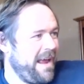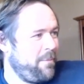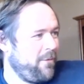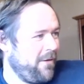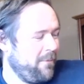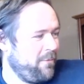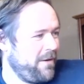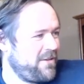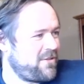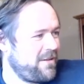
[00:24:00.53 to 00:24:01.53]
April, I'm
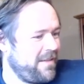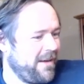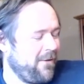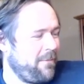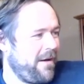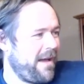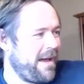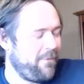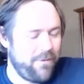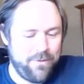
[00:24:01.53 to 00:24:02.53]
pretty sure. I think we're about
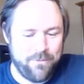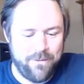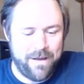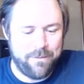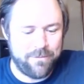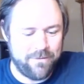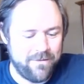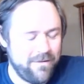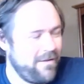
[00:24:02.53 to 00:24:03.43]
halfway through April.